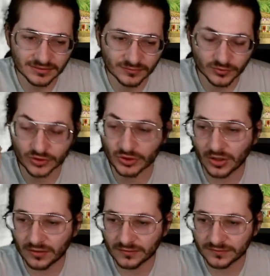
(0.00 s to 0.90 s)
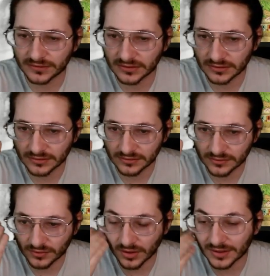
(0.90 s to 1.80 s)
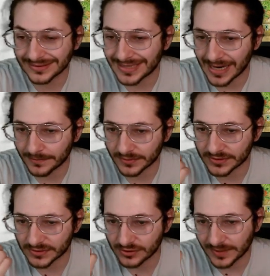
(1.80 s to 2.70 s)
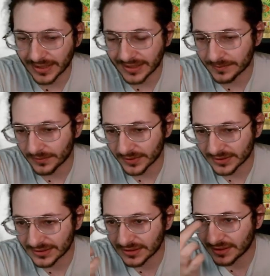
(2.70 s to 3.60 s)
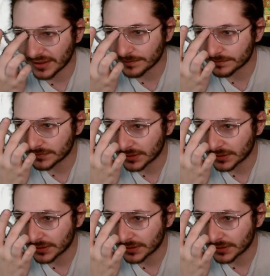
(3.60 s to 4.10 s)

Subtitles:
resolved or untapped with a Snoop at any point in that game.